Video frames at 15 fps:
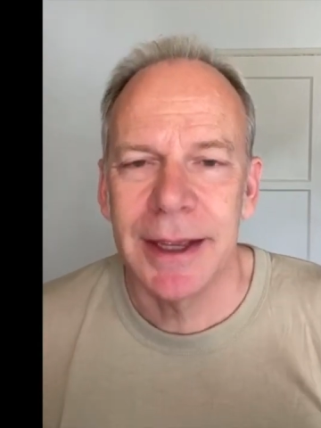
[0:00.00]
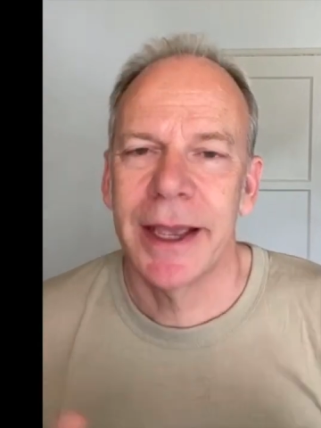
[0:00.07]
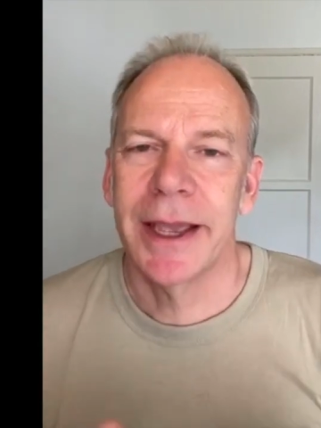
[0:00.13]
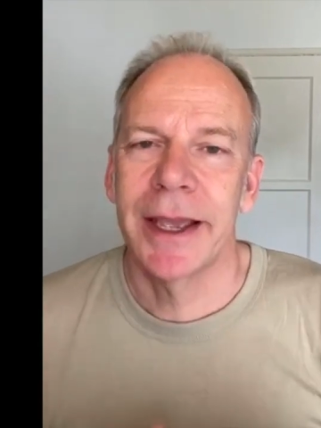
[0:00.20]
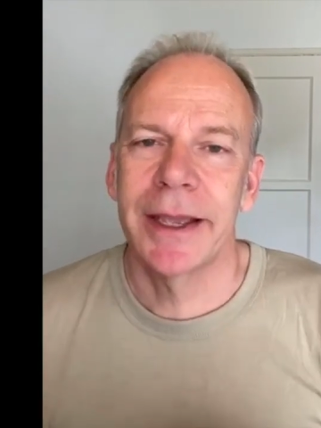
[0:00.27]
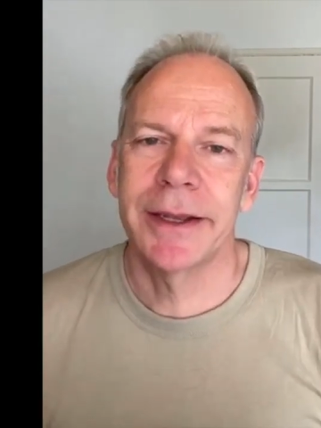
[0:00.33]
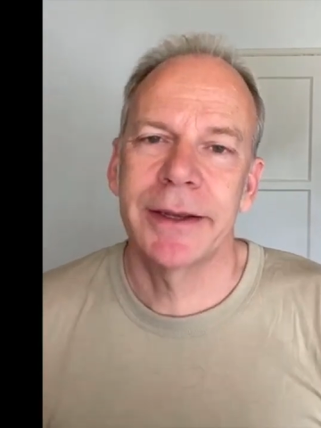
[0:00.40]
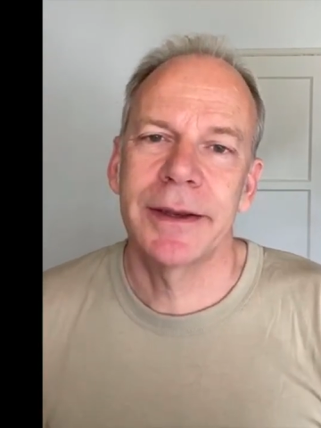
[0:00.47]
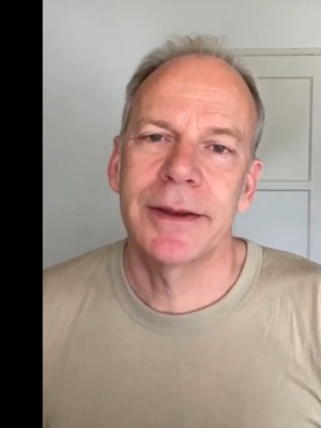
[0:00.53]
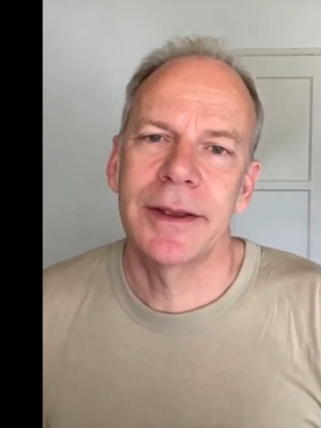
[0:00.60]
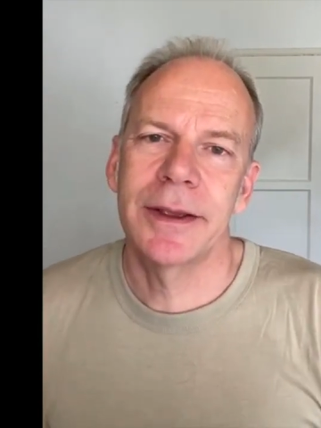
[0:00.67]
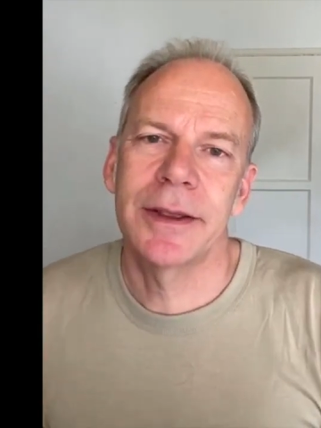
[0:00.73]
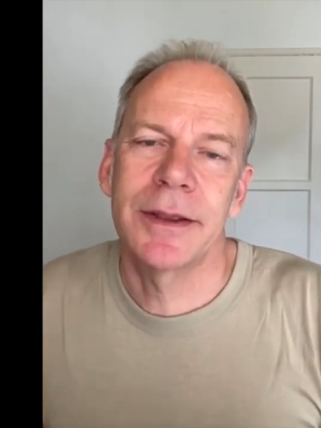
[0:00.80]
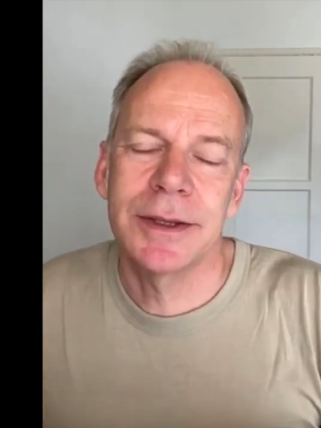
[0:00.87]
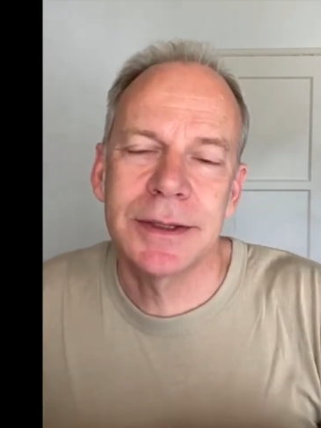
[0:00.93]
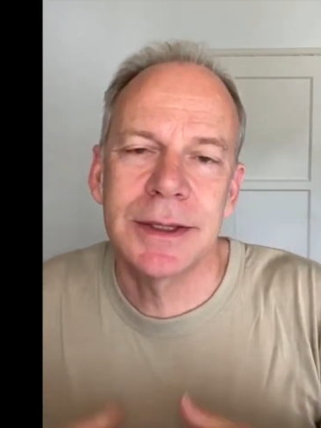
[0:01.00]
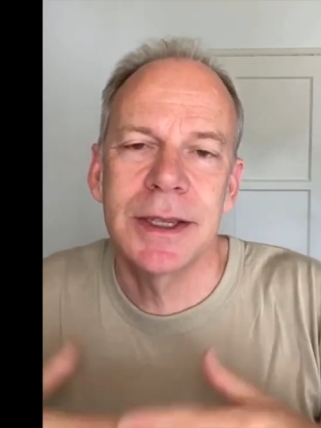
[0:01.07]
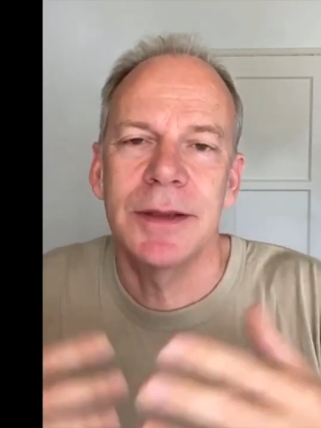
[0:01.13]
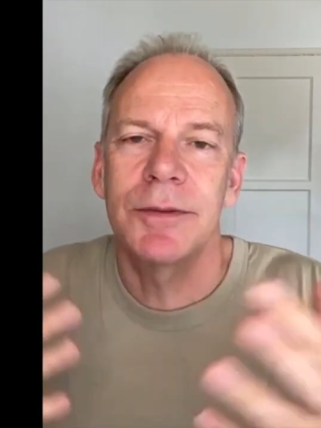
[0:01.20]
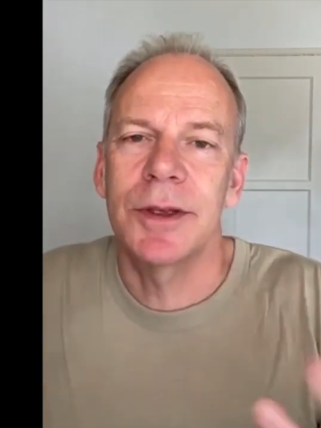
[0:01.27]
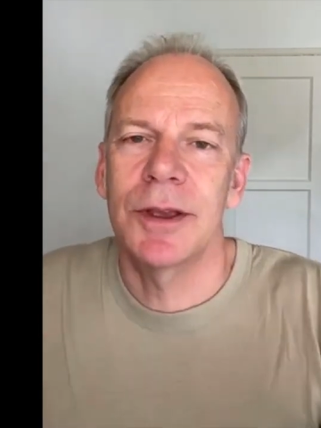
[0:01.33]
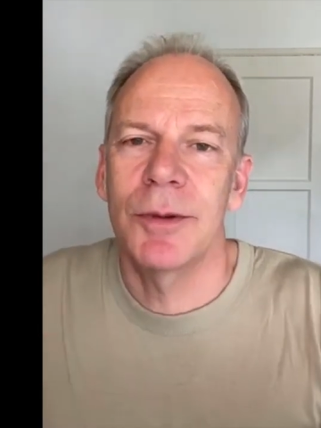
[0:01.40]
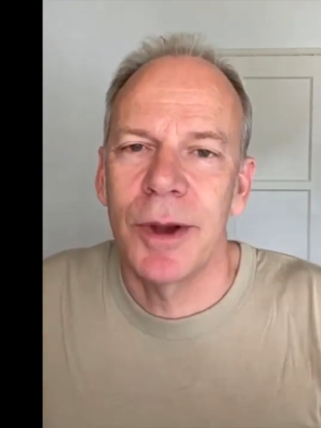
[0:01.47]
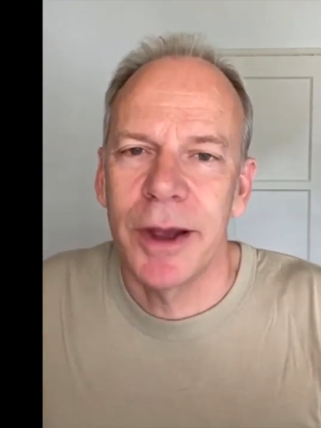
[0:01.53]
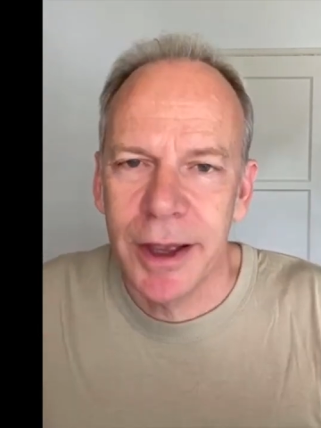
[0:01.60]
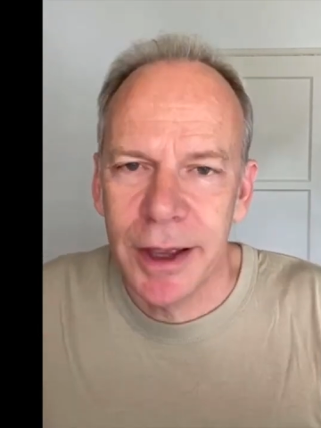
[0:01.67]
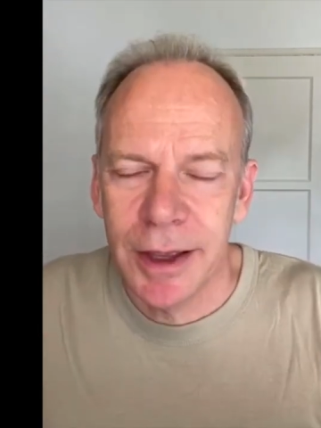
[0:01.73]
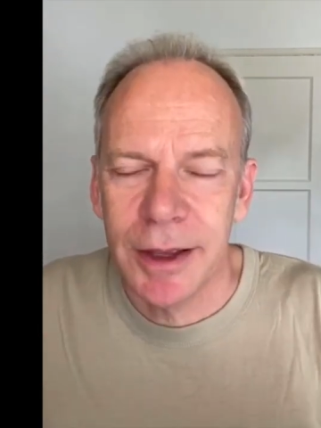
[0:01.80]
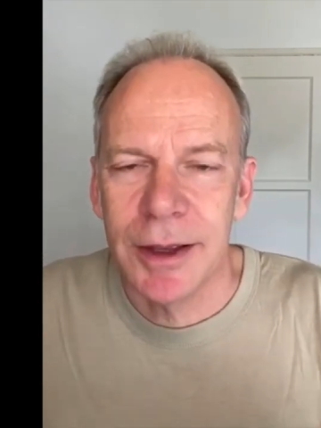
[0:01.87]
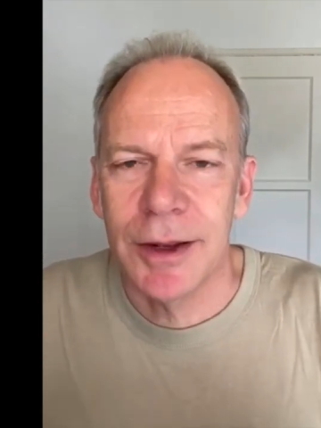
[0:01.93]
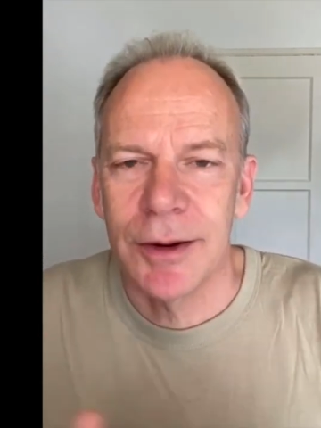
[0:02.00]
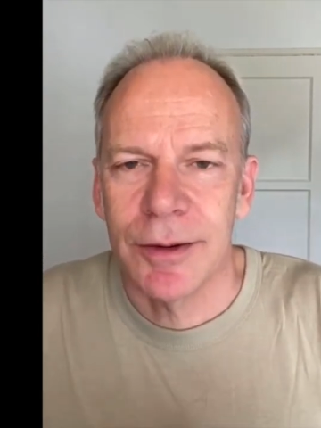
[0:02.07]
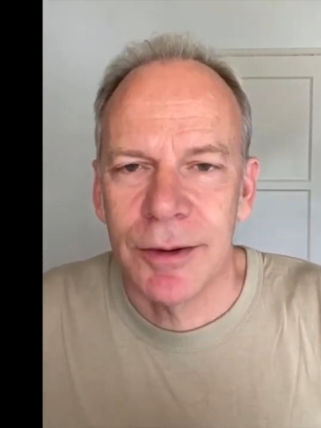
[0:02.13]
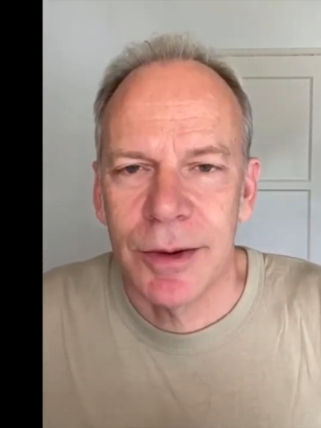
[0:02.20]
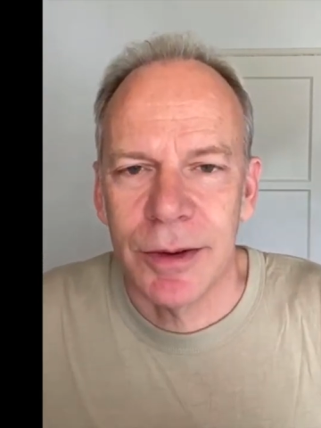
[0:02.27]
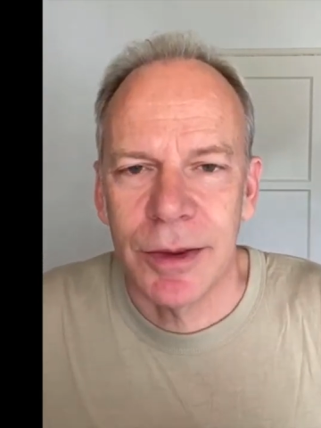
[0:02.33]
And they're just giving away, you know,